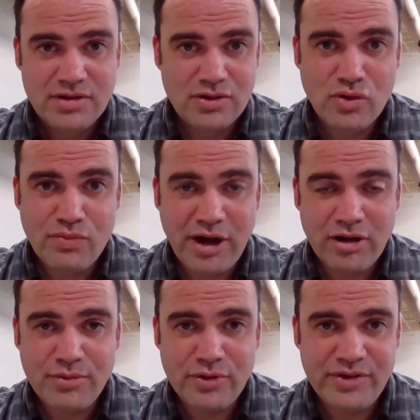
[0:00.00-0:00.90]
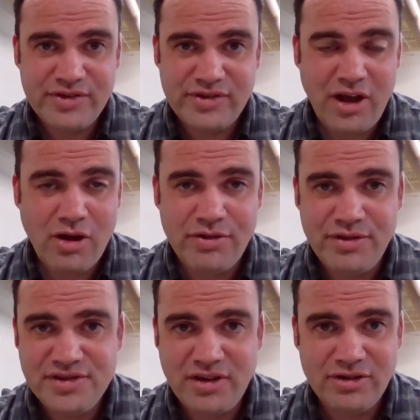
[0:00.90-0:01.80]
Cool parables. Oh,
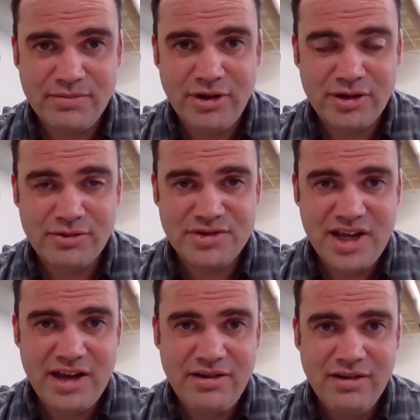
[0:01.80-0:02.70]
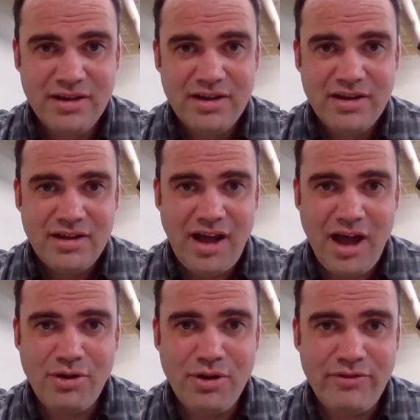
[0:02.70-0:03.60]
aren't the miracles neat?
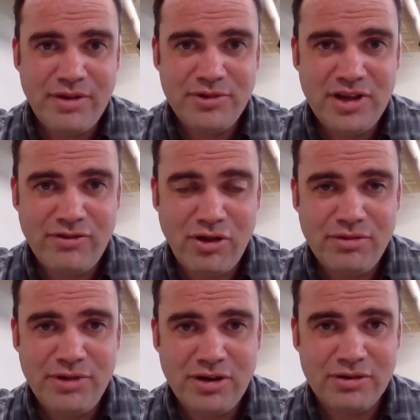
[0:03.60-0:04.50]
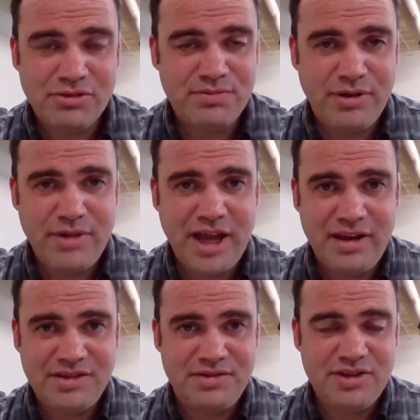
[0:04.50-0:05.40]
I don't know if I believe all the miracles, but man,
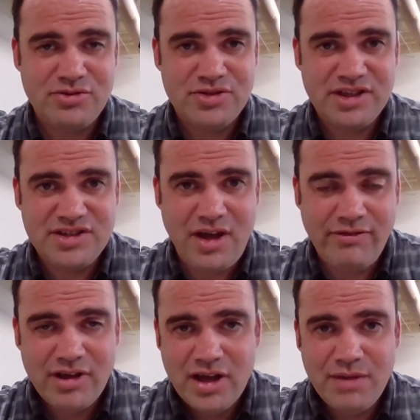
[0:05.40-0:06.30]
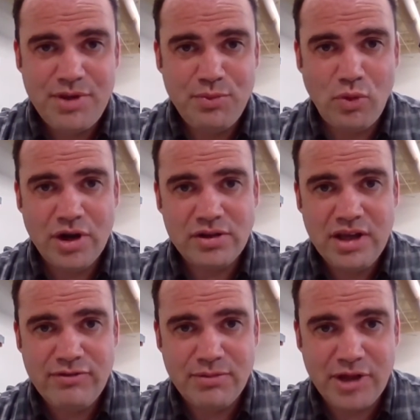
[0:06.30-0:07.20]
that's interesting stuff. And people want to
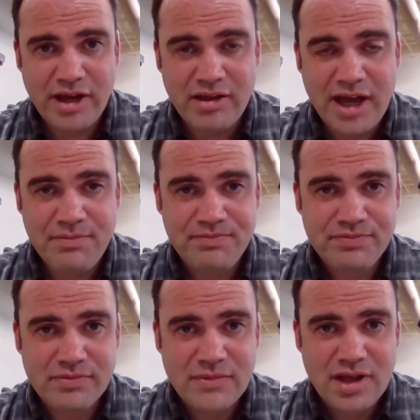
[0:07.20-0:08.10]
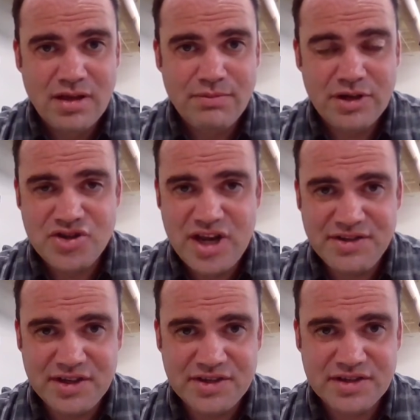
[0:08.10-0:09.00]
leave him like that. But
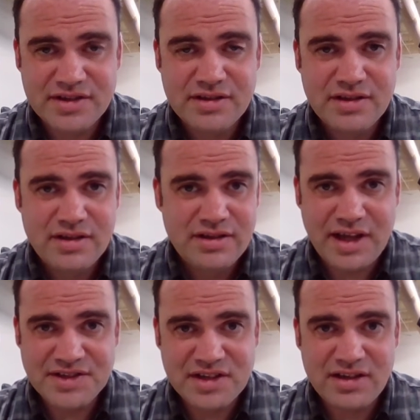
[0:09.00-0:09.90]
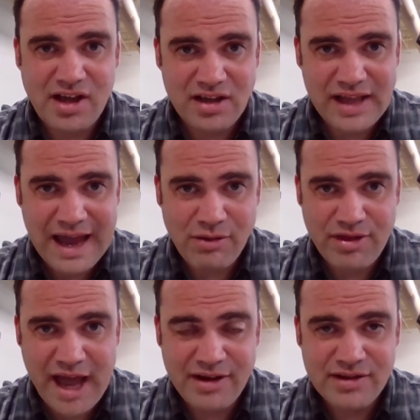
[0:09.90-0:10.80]
Jesus doesn't allow
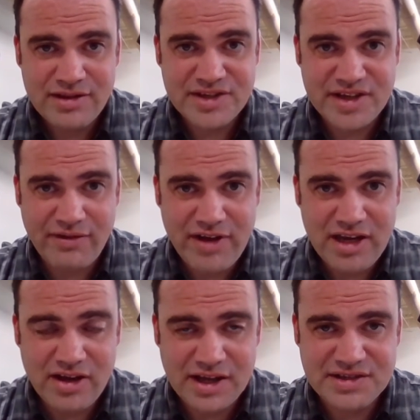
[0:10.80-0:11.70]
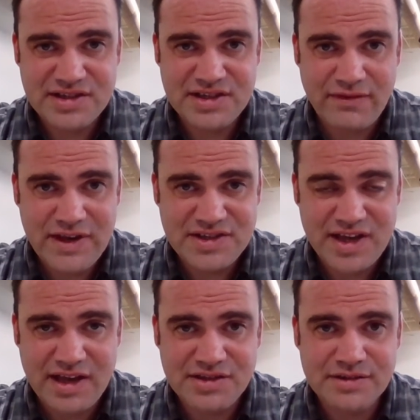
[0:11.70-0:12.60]
that. The stuff he does, the stuff he
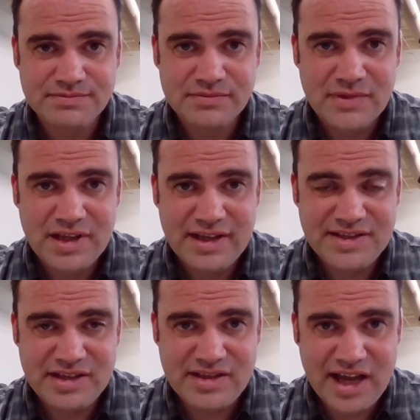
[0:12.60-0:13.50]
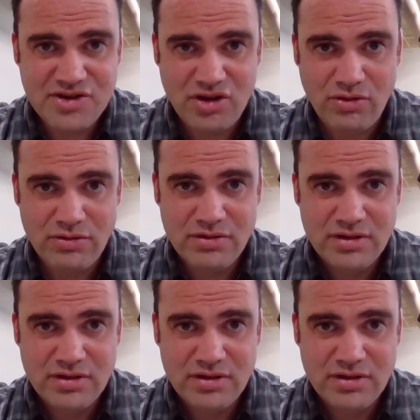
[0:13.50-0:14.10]
says, is intentional.